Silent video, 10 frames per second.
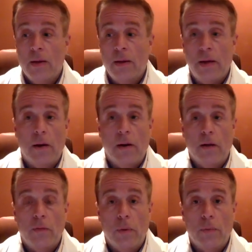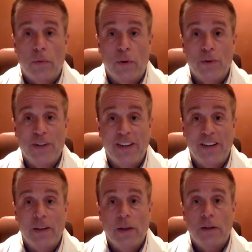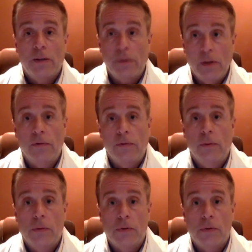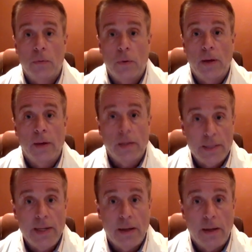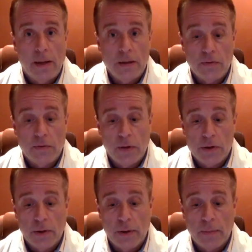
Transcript: the NRF1 protein to influence the way DNA is functioning.